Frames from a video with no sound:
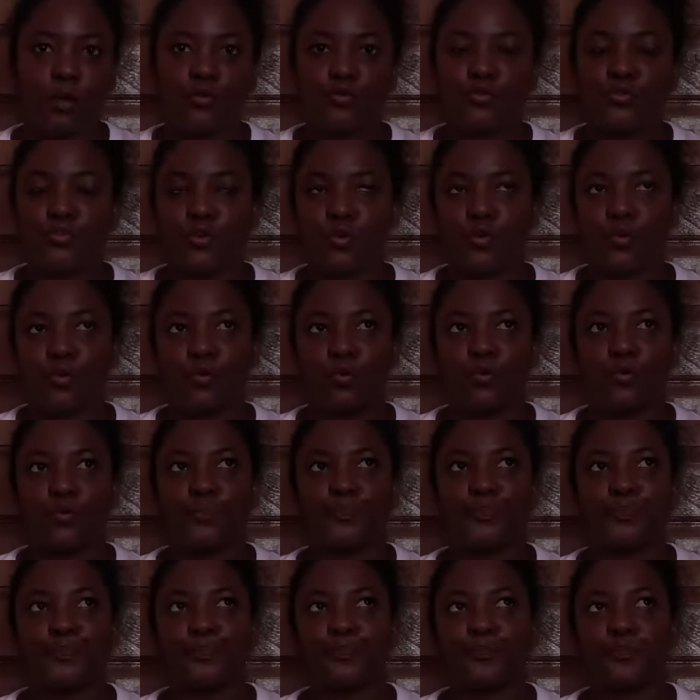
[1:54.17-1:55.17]

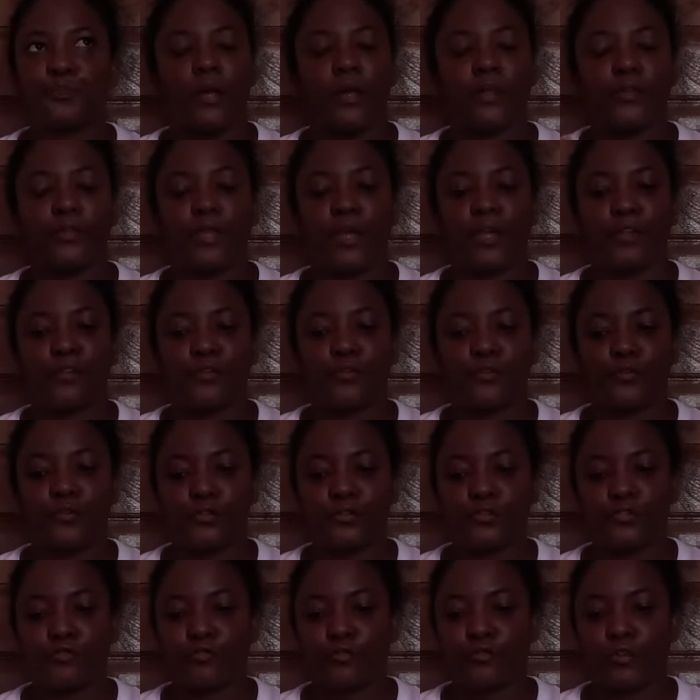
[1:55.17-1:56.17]
So in that
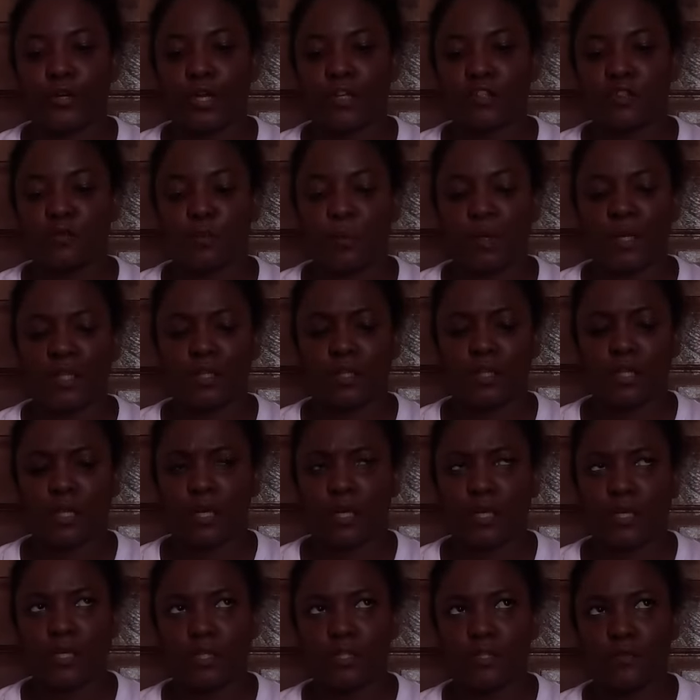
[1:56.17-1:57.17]
grocery, I spent
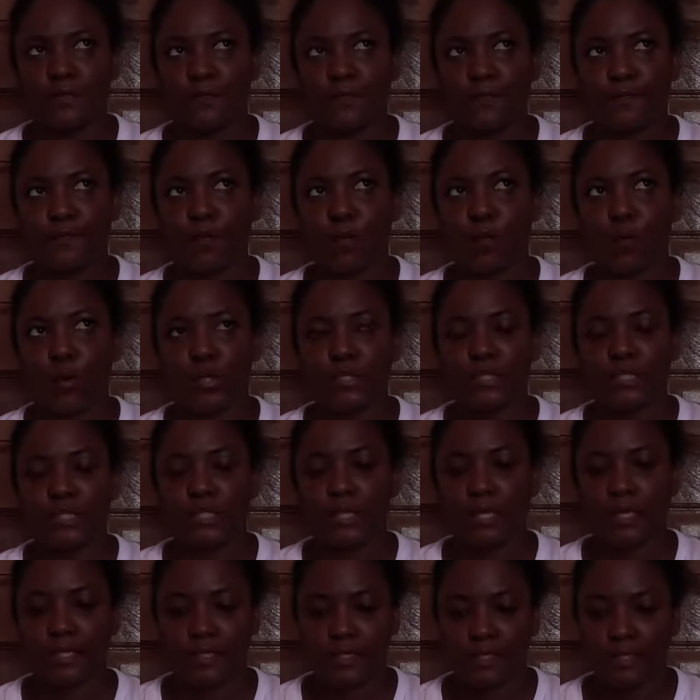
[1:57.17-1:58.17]
like
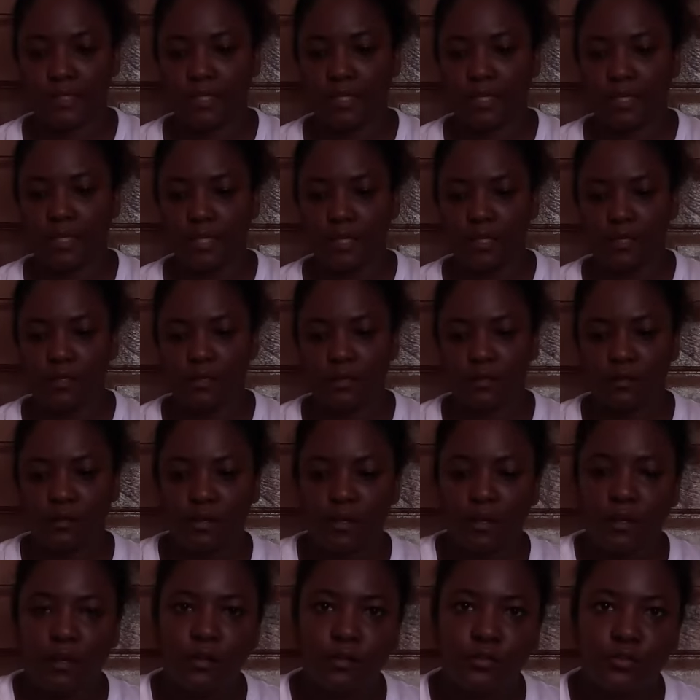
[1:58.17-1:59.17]
460.
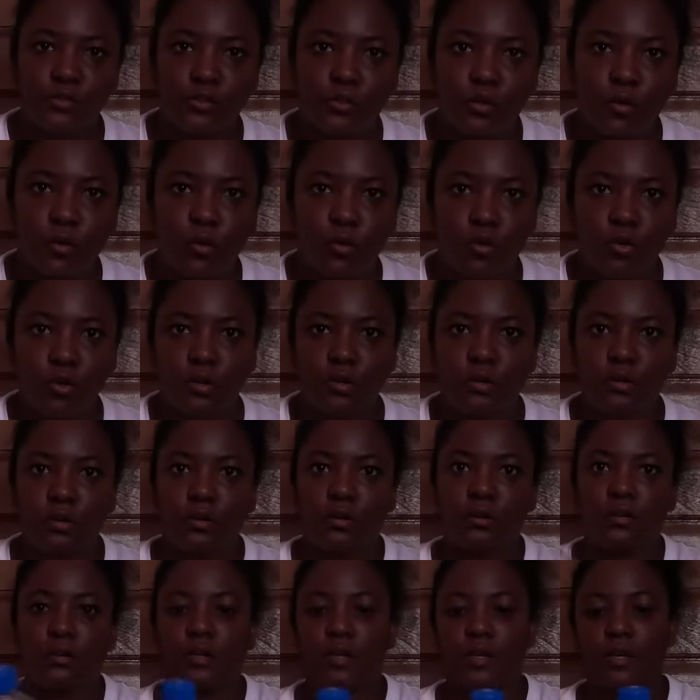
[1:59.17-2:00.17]
So
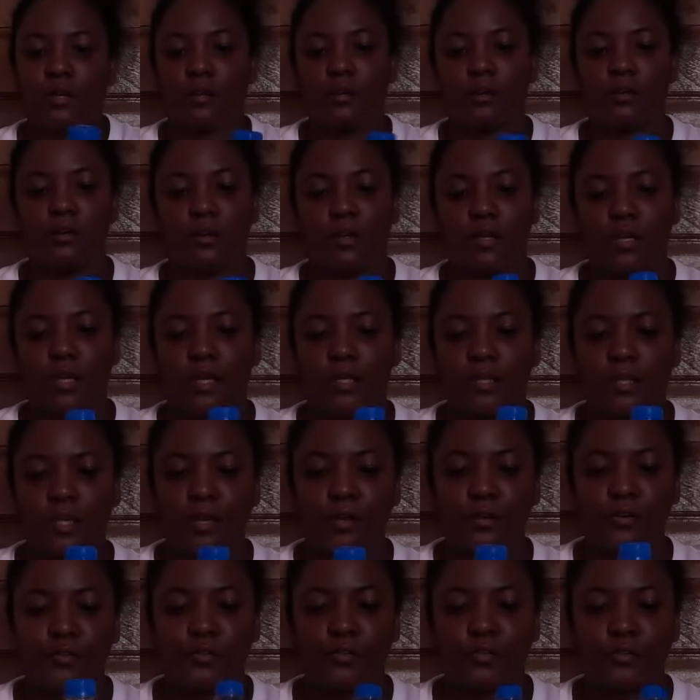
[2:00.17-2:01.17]
in
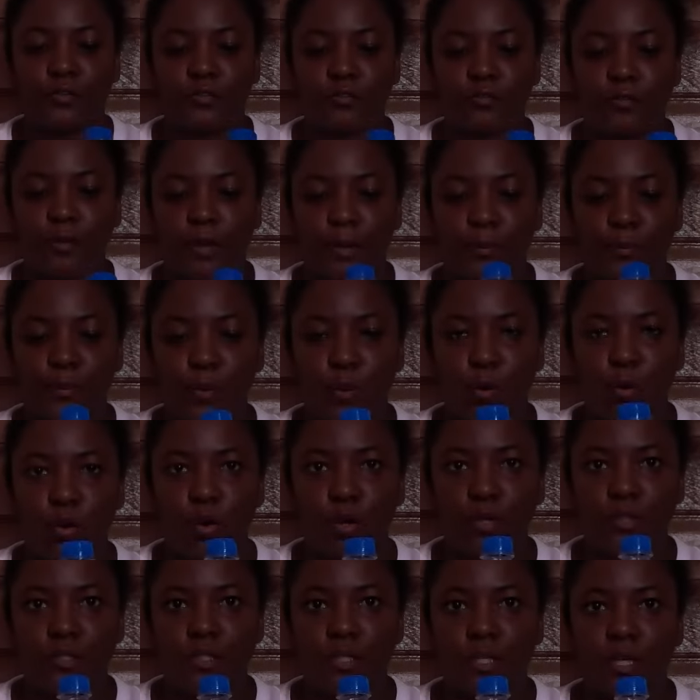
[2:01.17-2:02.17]
that grocery, I
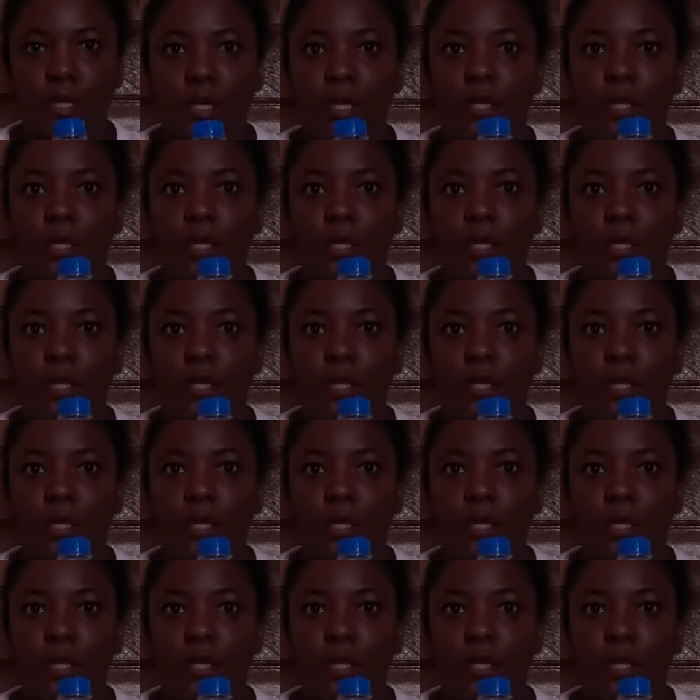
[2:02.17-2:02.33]
bought